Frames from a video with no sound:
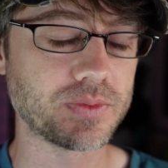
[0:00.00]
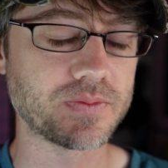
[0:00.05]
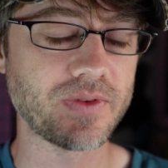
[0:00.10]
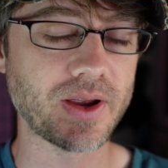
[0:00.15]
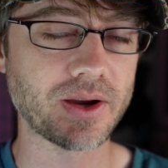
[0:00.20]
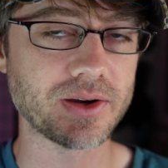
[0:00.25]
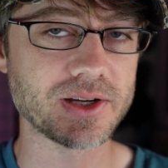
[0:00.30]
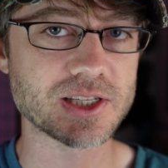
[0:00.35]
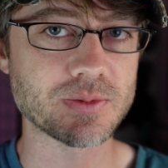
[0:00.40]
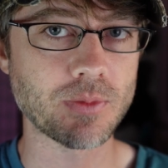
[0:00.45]

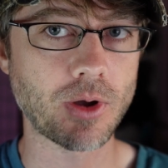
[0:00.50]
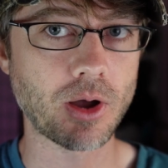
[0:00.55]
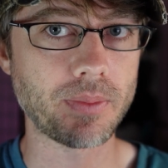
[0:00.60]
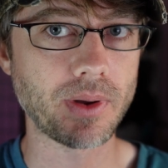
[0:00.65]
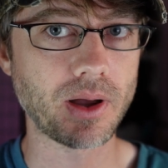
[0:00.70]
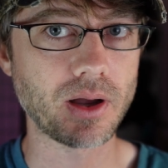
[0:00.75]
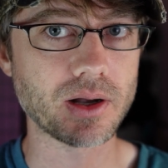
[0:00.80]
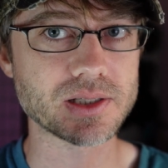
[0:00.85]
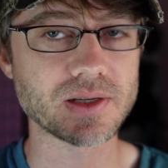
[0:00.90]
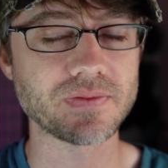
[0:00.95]
very small
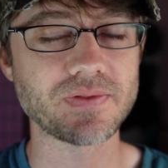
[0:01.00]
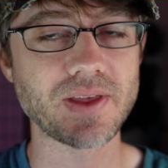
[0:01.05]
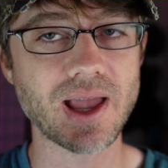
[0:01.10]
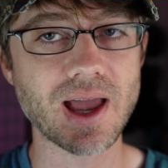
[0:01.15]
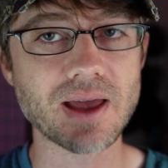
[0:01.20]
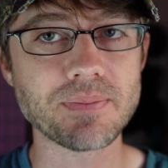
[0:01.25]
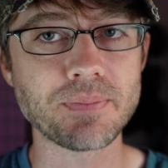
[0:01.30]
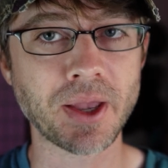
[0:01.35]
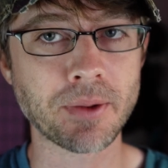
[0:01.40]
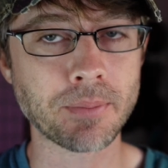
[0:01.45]
bugs. If they
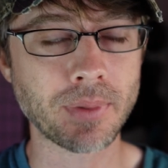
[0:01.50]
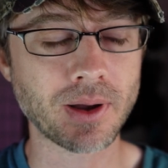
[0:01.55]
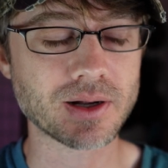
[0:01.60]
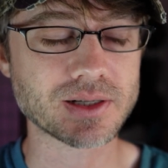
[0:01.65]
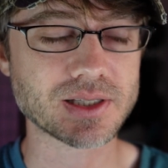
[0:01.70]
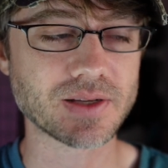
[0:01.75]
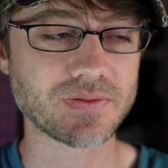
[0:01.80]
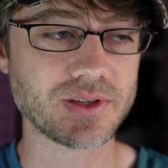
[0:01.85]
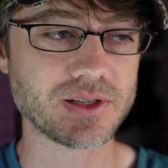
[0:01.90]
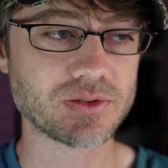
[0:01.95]
had big
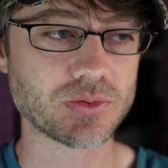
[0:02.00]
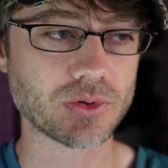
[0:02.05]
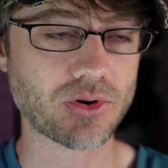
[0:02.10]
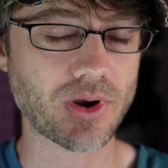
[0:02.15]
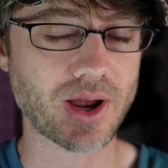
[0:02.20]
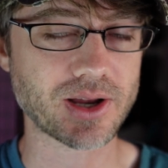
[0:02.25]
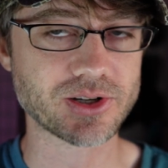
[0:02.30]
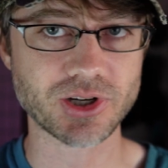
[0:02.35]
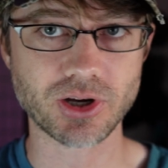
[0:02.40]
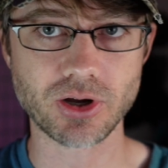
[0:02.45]
bugs, if these were
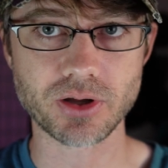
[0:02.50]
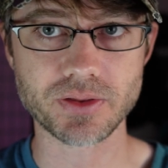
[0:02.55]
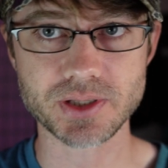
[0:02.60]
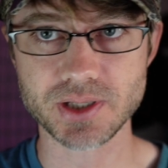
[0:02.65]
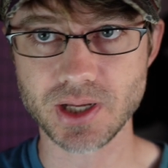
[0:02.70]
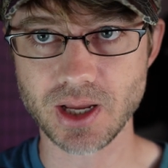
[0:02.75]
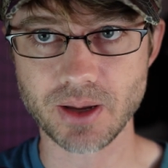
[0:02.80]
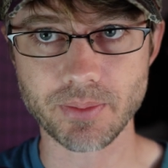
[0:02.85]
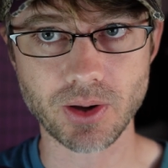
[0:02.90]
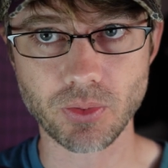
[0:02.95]
crashing all the
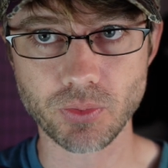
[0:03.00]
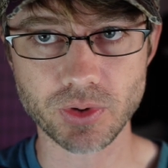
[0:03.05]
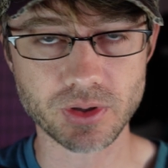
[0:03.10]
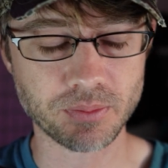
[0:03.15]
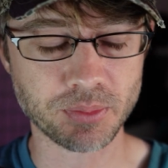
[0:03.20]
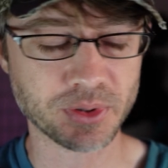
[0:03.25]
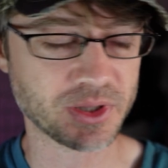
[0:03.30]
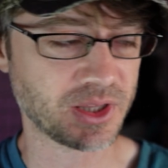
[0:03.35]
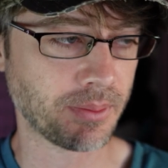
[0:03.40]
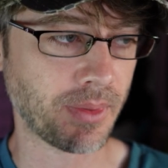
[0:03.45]
time, I
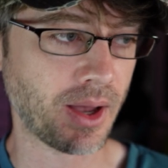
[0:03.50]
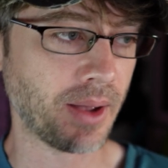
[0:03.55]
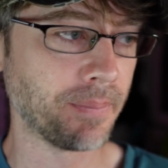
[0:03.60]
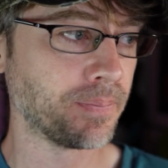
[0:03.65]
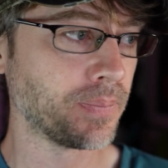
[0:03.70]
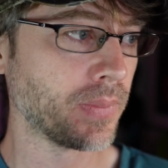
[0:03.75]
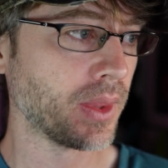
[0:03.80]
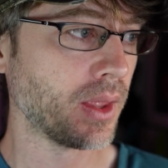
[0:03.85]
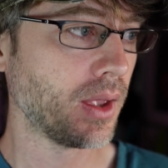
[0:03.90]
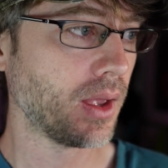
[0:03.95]
wouldn't put them up.
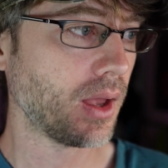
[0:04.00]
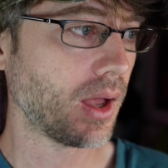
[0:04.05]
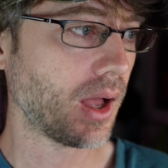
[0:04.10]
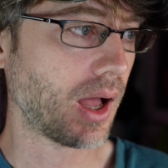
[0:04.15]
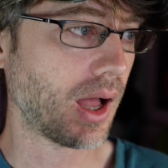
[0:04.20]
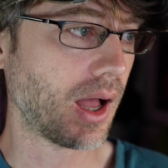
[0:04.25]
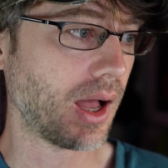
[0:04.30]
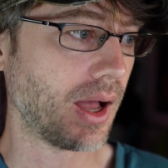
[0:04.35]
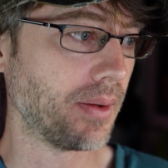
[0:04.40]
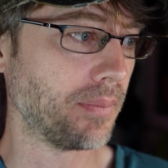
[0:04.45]

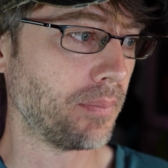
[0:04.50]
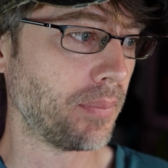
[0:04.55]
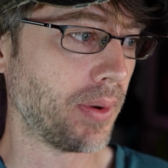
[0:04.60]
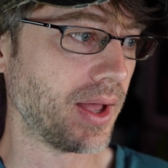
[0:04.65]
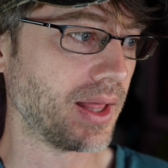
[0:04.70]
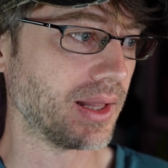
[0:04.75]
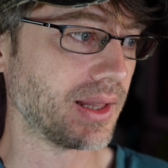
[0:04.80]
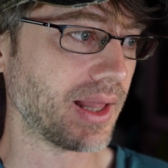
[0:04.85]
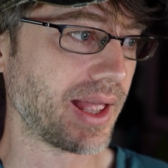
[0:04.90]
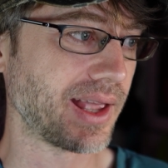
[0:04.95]

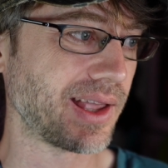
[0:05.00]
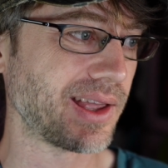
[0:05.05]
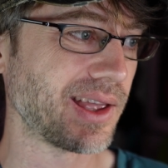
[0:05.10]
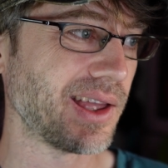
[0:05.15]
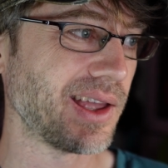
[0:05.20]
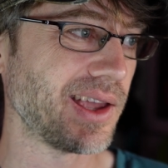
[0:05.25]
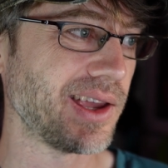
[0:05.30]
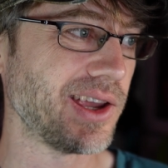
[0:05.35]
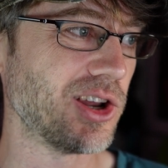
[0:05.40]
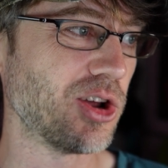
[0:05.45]
But like,
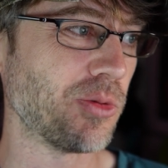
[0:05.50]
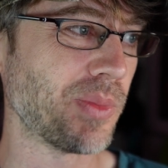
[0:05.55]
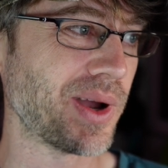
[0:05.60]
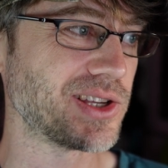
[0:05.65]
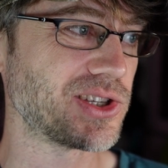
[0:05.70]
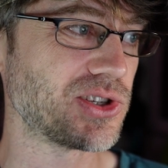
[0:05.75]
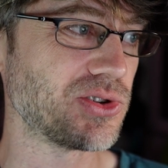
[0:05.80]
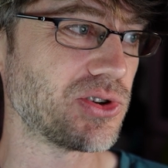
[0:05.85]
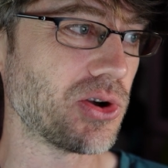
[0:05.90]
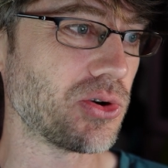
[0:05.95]
my
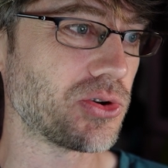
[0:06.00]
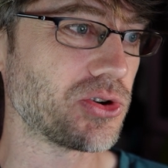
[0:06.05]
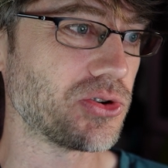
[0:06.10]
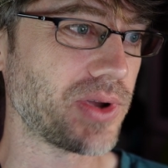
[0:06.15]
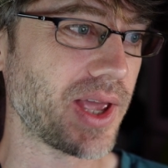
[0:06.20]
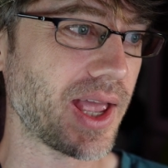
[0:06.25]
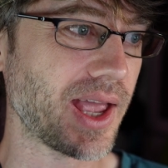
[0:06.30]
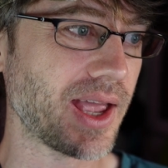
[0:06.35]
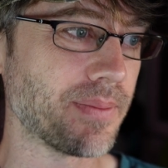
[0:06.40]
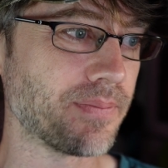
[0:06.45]
Sudoku
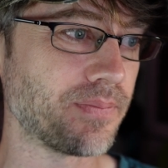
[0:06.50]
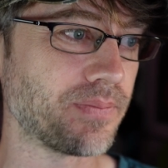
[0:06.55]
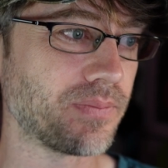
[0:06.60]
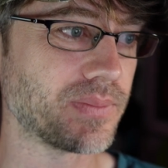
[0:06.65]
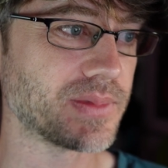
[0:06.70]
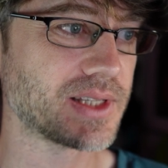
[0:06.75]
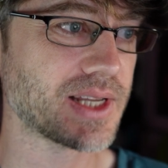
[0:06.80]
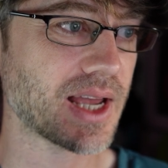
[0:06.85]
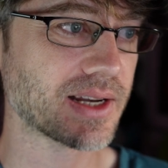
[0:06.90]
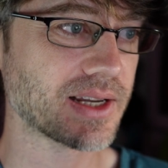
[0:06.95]
game
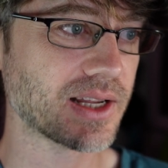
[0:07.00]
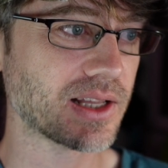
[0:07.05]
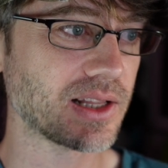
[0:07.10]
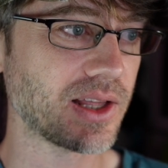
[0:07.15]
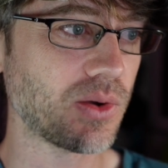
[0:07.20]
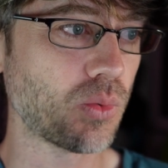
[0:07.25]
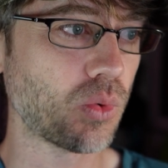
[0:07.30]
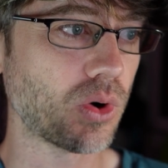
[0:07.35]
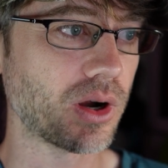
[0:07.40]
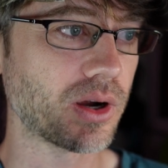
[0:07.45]

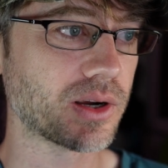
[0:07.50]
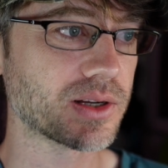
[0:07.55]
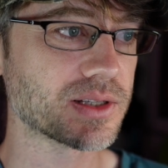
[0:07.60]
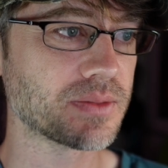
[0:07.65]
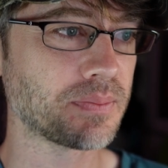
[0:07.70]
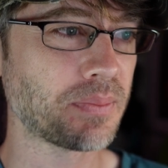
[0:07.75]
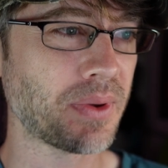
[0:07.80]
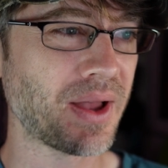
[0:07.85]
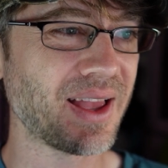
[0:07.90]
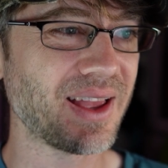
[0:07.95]
technically works,
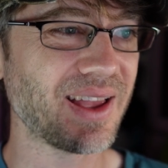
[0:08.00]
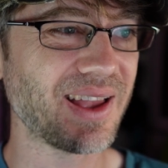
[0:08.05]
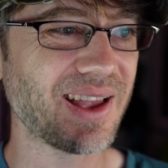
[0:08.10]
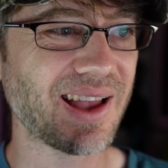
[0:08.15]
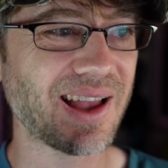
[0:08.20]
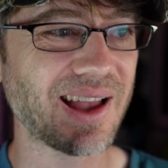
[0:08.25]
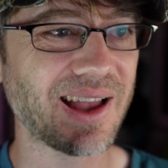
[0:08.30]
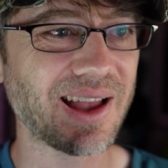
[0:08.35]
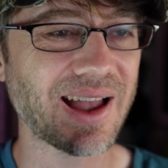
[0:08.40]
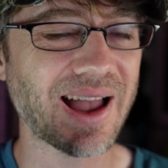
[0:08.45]
but
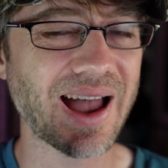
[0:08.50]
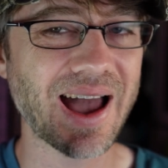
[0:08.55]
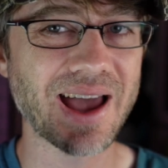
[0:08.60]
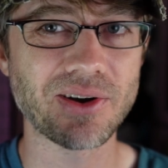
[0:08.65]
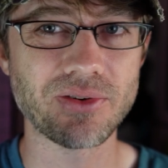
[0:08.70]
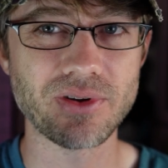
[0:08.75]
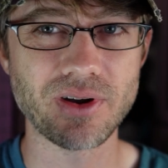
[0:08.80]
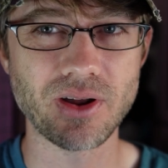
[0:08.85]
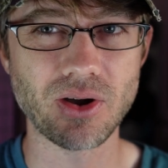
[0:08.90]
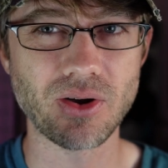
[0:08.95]
I
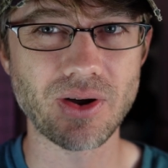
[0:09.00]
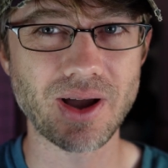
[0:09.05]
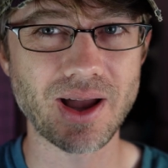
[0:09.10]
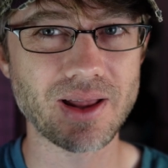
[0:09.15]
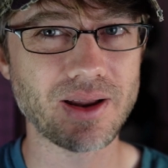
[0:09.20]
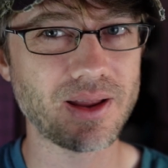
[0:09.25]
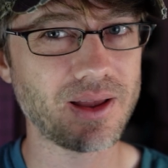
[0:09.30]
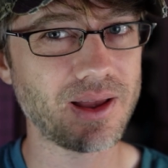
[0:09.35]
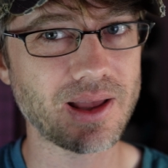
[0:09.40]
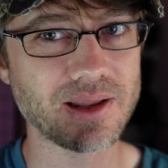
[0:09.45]
don't know.
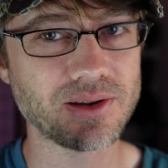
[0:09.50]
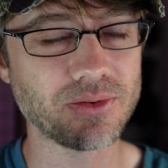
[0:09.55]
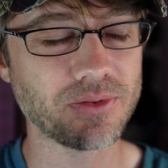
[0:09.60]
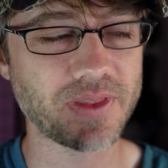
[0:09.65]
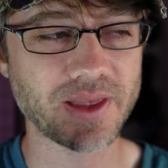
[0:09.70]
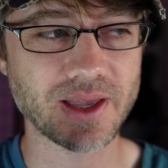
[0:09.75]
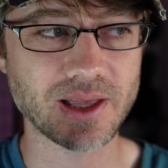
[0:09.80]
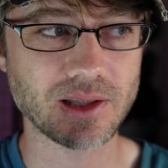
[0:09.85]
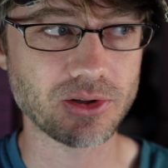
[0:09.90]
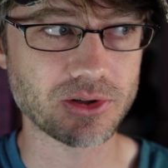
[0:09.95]
I don't
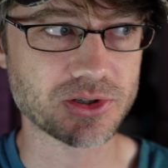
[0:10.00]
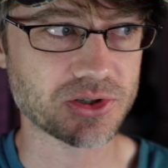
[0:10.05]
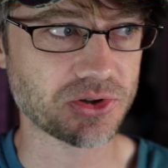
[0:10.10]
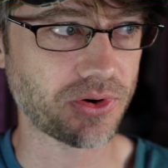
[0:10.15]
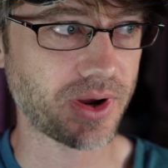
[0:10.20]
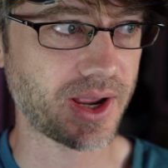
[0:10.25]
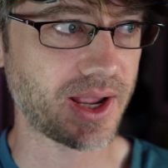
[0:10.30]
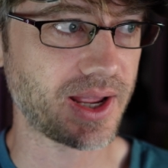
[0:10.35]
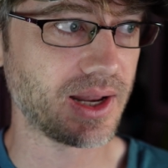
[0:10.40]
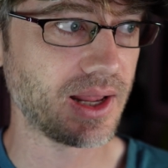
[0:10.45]
think it looks
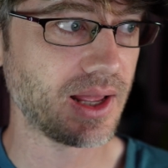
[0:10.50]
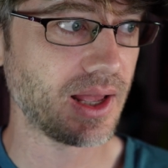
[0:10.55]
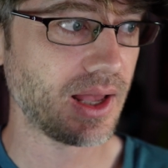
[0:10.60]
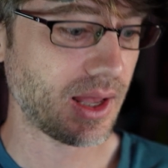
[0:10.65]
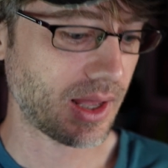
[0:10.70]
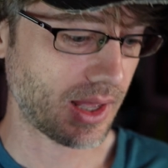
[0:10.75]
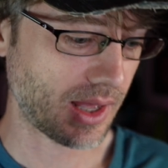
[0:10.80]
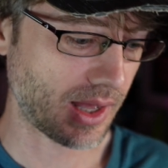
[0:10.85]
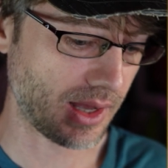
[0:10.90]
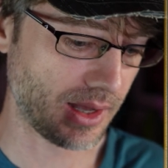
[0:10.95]
great.
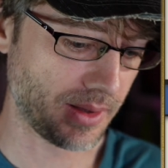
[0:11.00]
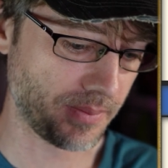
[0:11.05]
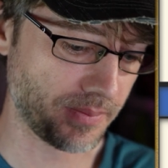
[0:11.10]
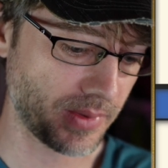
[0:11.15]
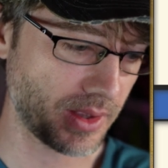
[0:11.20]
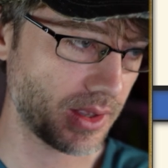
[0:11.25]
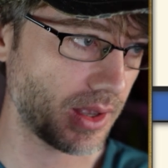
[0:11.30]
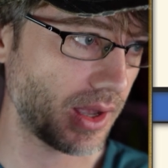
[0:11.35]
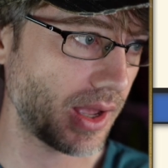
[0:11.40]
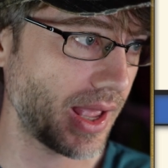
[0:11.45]
I
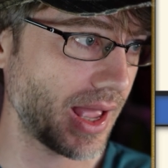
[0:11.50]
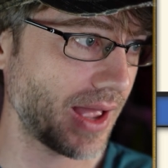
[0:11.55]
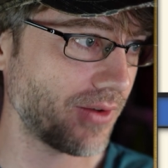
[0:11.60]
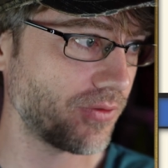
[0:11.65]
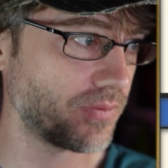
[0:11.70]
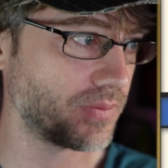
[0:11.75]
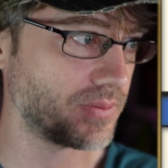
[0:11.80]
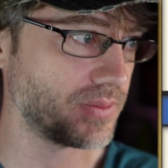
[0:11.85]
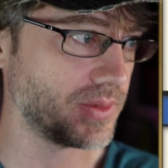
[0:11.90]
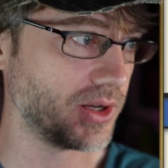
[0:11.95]

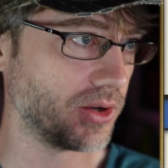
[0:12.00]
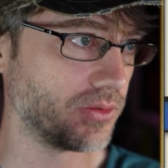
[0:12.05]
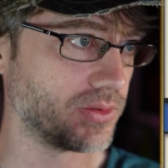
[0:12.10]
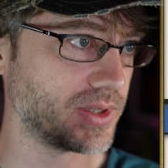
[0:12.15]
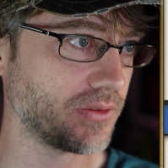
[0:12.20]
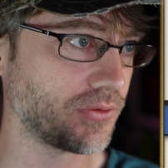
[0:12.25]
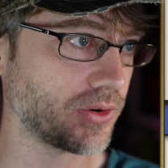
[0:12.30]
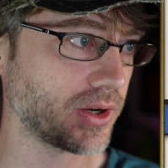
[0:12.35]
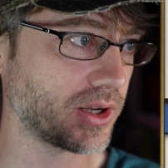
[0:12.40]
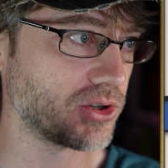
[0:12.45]
have,
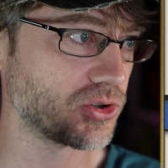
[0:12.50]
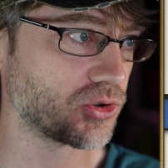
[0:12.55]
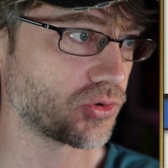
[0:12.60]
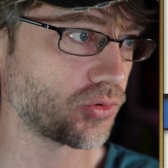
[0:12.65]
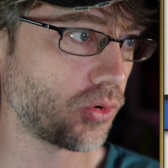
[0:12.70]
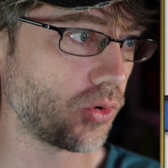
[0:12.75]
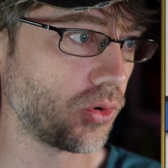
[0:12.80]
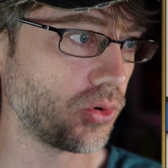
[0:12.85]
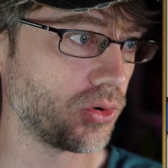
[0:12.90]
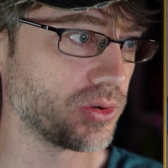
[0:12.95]
different
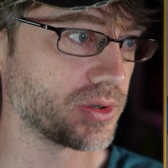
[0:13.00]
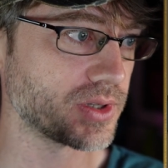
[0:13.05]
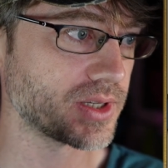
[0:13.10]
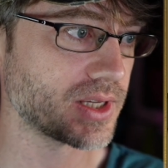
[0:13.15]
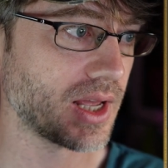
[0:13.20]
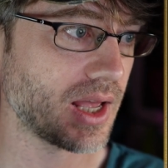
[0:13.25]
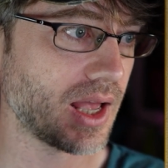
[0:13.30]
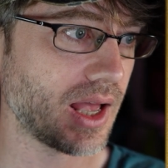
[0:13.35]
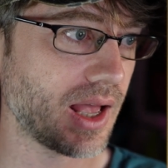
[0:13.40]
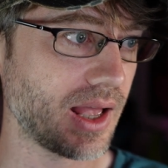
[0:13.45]
controls.
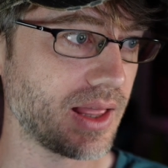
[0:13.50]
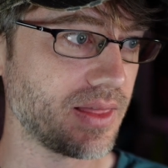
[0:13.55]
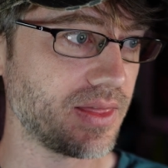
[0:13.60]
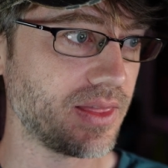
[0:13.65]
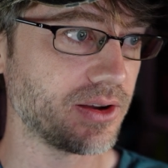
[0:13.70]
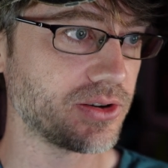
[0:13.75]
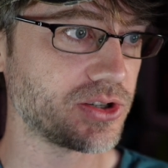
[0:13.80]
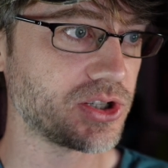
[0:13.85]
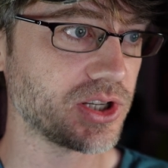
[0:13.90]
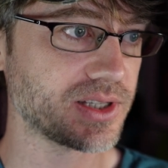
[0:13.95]

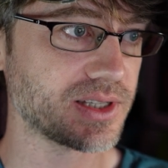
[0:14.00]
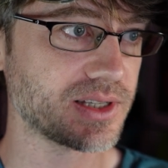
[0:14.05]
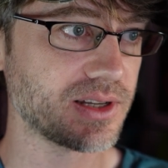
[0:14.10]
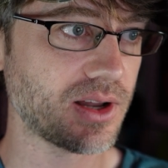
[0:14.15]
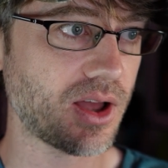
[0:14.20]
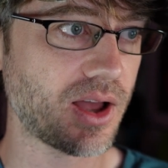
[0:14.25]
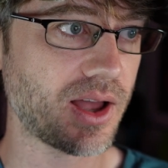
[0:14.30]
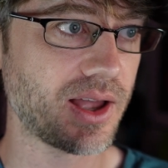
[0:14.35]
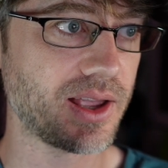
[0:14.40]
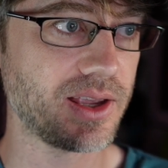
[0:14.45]
They're just
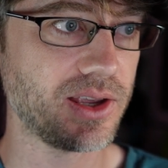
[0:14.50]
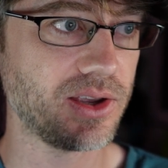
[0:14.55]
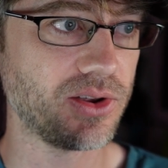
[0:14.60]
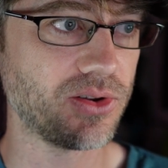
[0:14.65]
not,